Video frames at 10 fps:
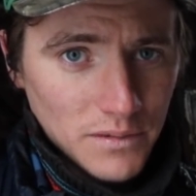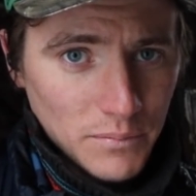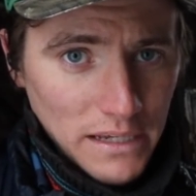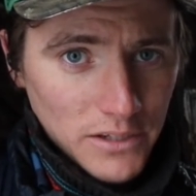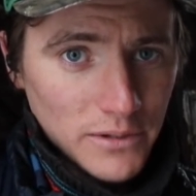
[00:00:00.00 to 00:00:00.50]

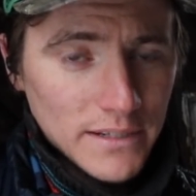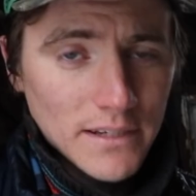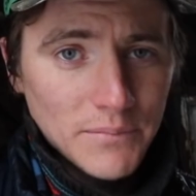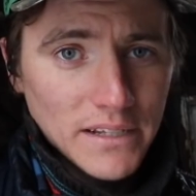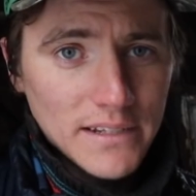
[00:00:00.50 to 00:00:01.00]
by doing
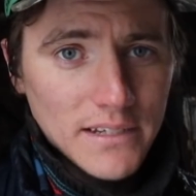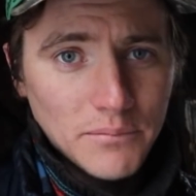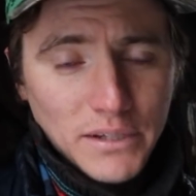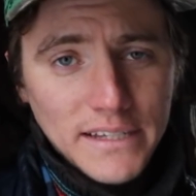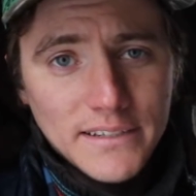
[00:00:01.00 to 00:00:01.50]
something that's
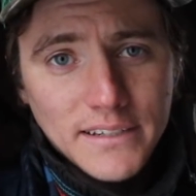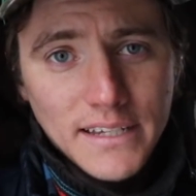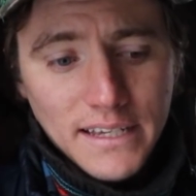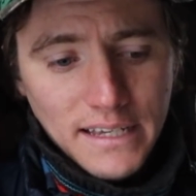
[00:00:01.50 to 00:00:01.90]
unpleasant